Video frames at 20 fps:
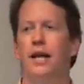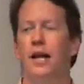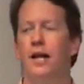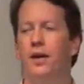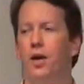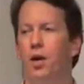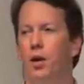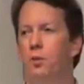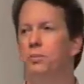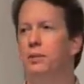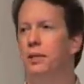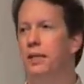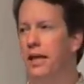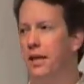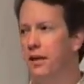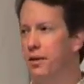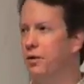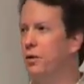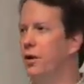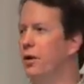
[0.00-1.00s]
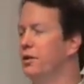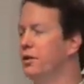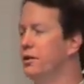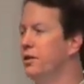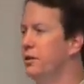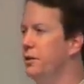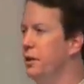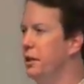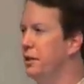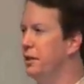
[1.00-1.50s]
that I hope to get across
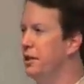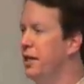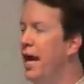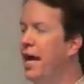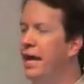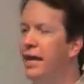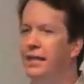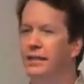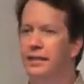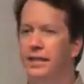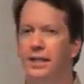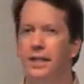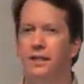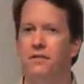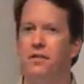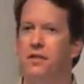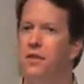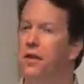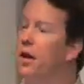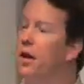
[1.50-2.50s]
to you here today is that even